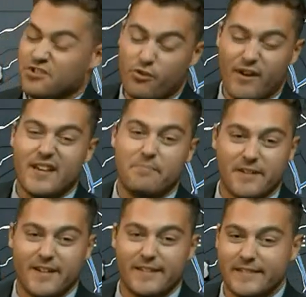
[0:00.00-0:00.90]
Enjoy it
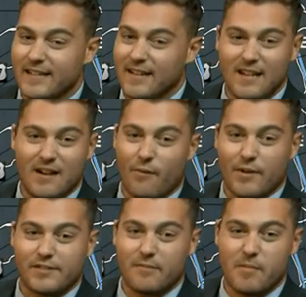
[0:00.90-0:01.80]
because
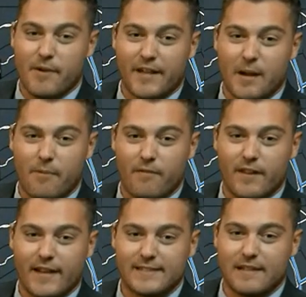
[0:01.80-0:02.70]
winds are going to be picking up over
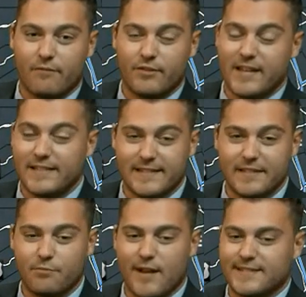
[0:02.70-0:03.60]
the next several days.
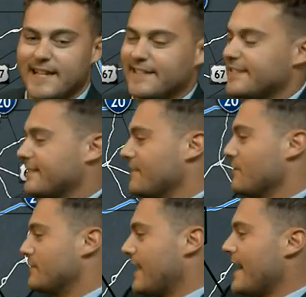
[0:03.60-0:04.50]
It is West Texas.
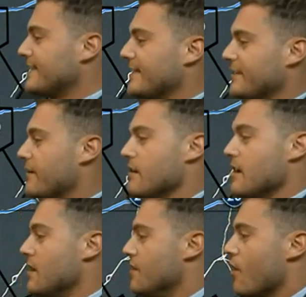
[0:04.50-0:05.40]
Clear skies out there.
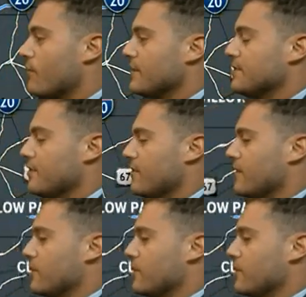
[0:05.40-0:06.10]
No concern